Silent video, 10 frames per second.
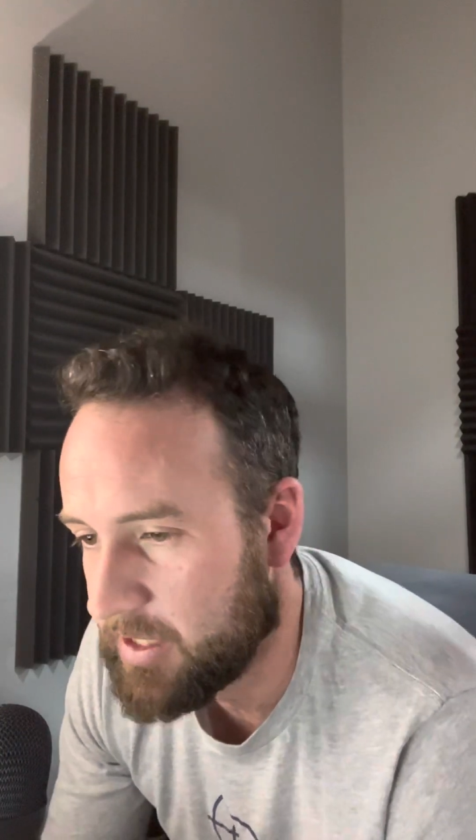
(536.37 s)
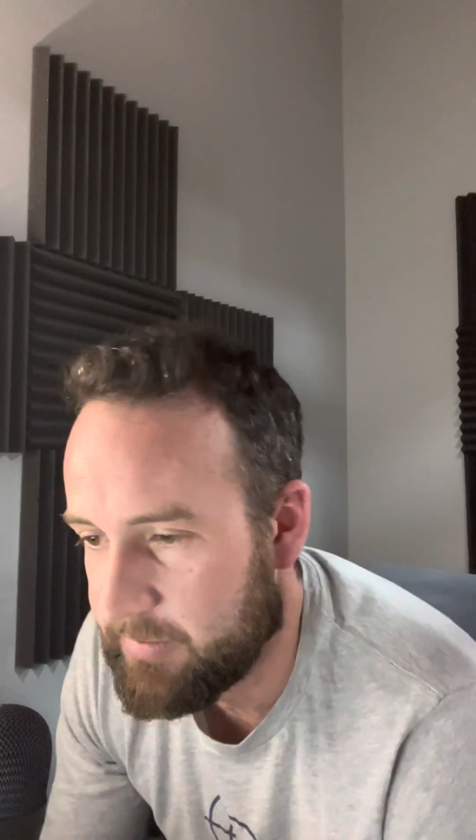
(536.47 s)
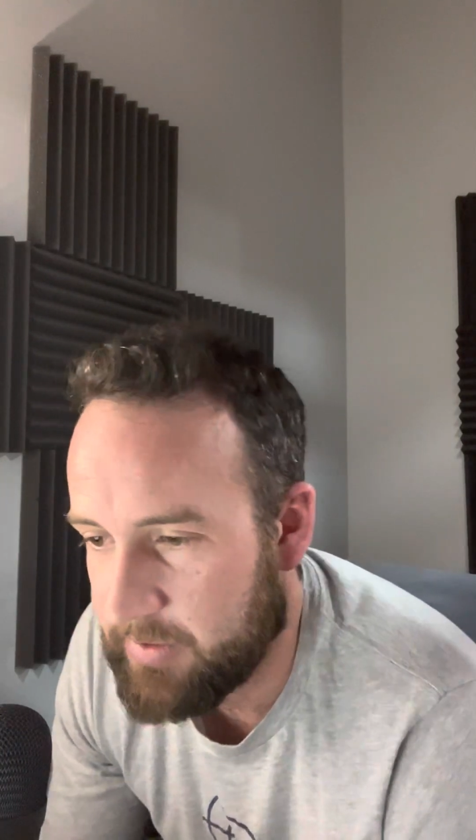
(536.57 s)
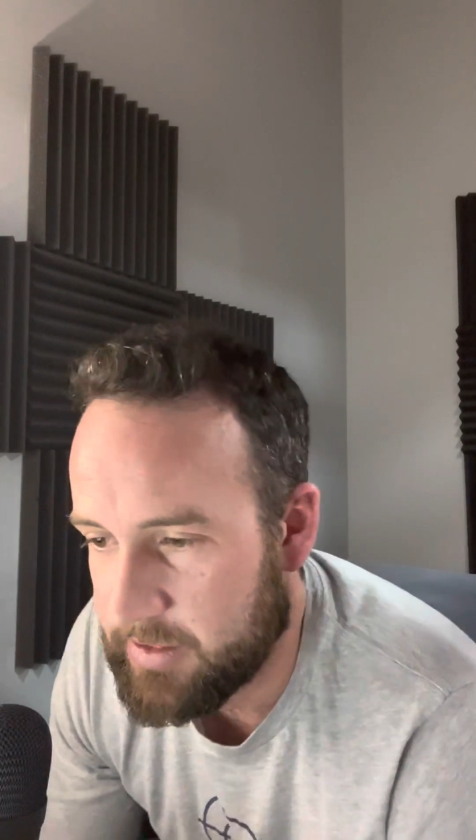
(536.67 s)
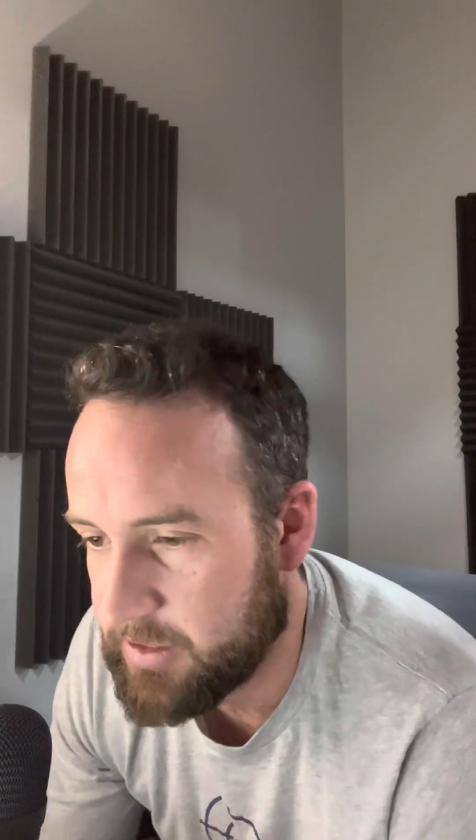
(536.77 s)

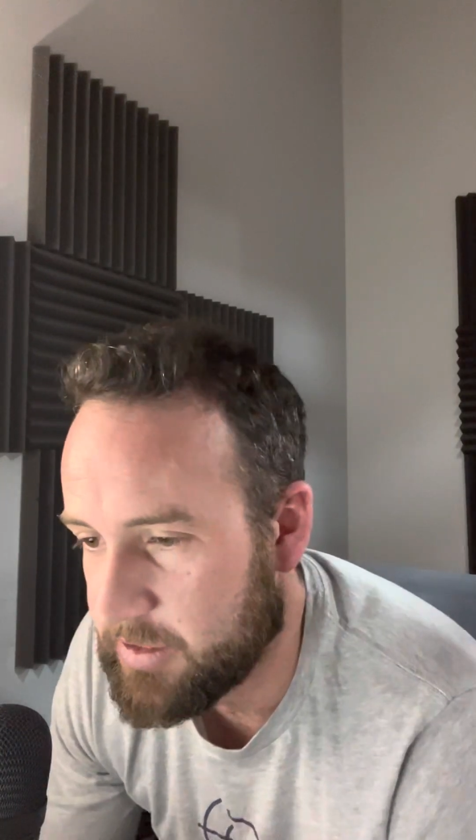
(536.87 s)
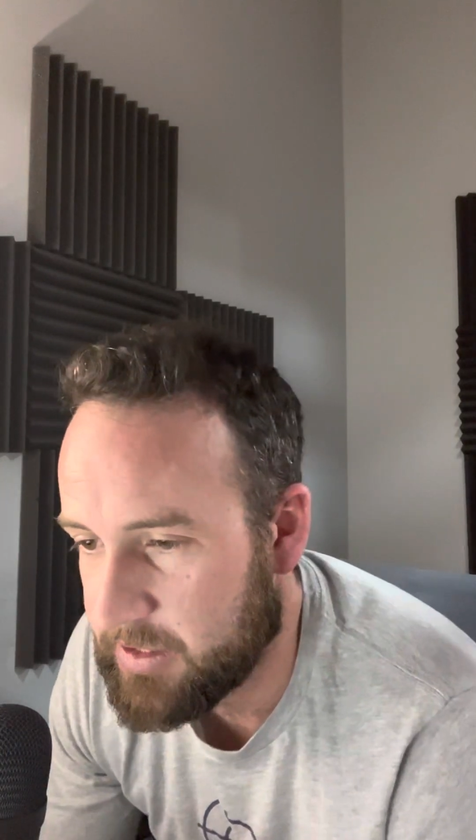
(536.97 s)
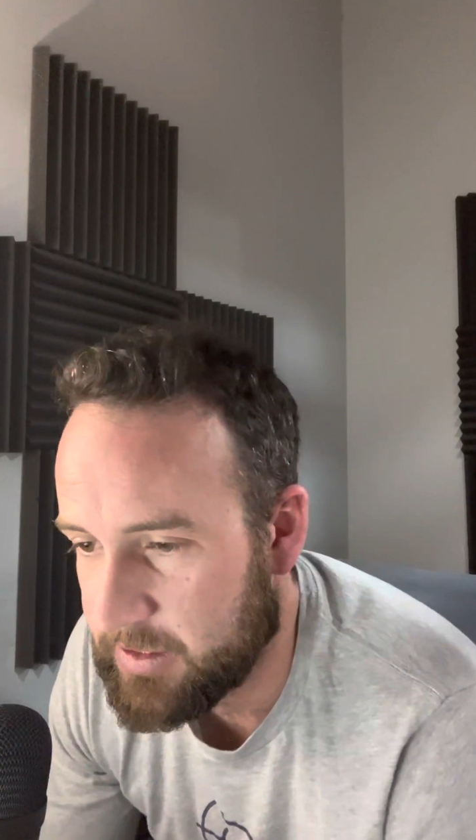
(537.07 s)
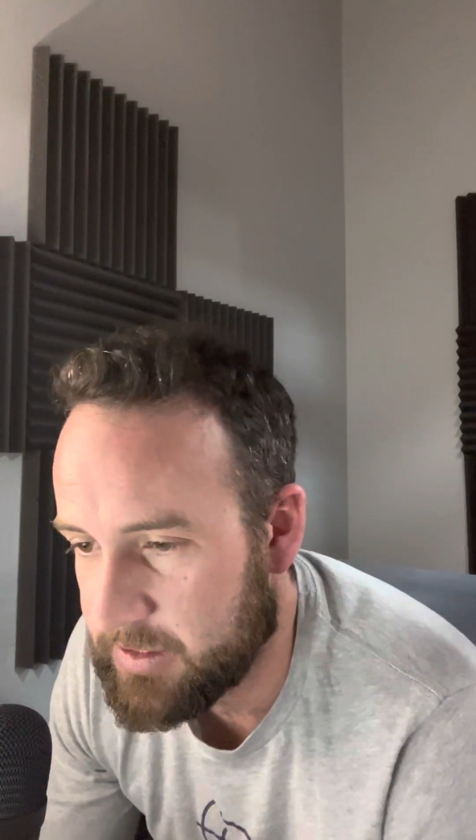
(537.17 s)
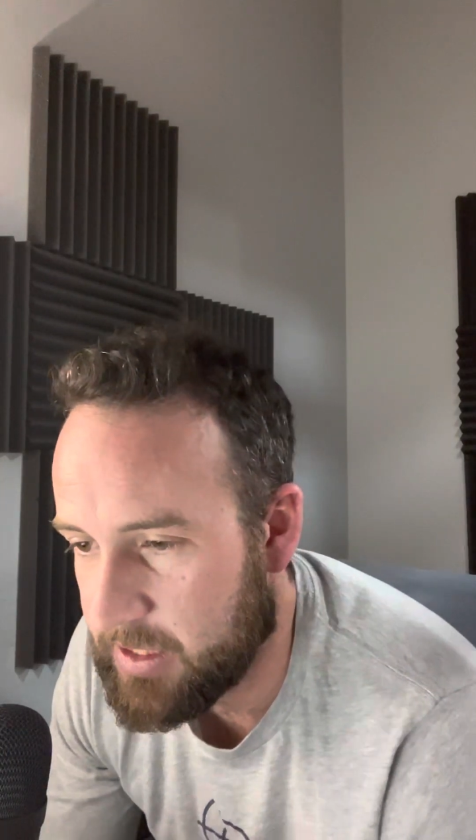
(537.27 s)
advantages,
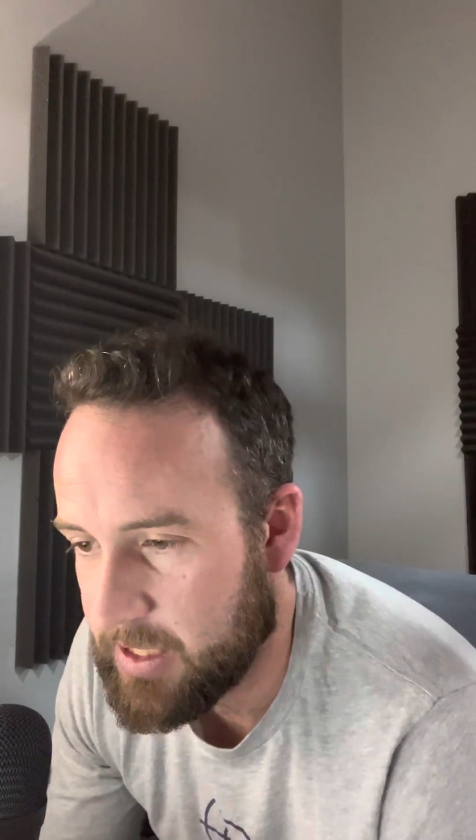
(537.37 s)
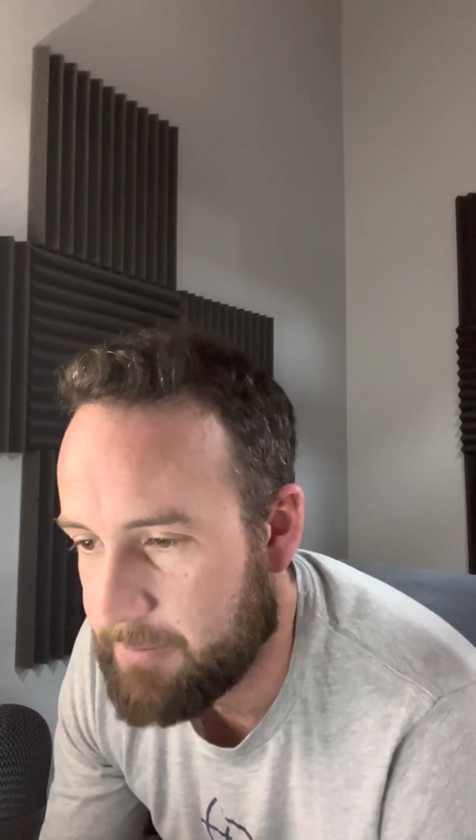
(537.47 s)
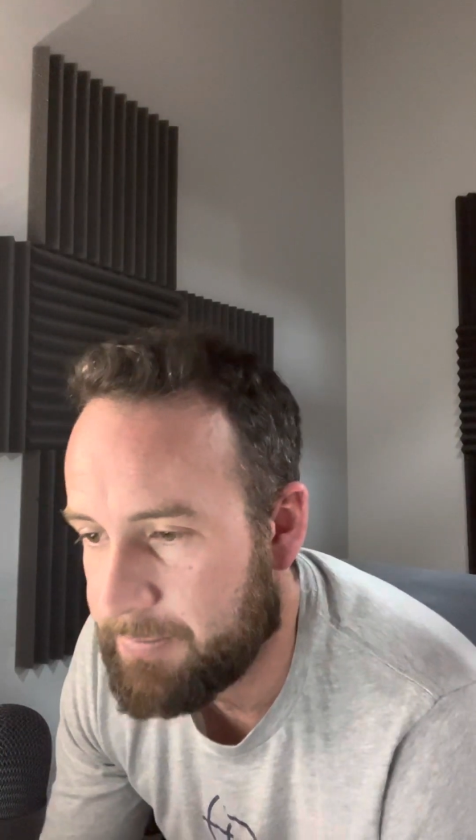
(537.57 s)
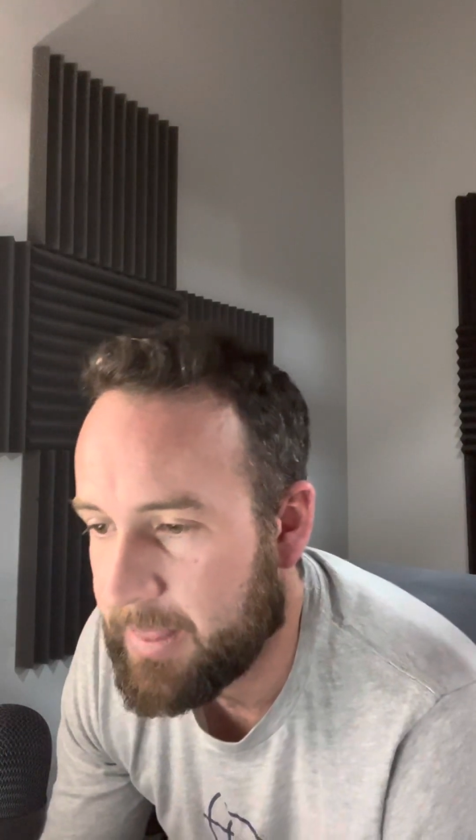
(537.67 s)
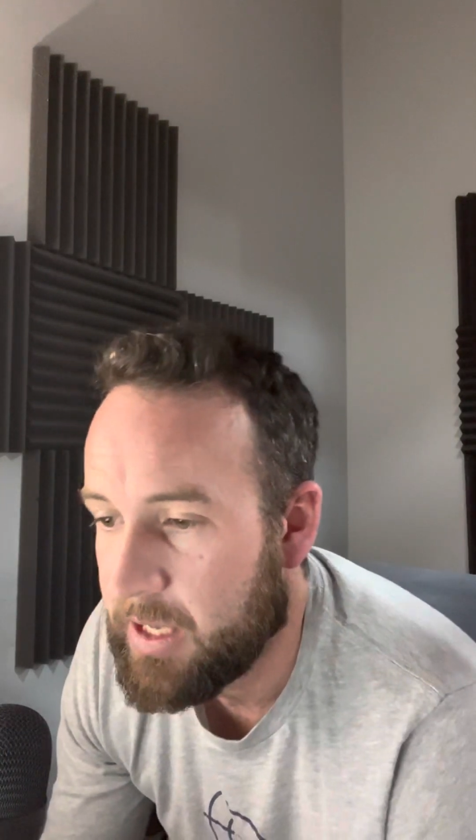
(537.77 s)
things like that.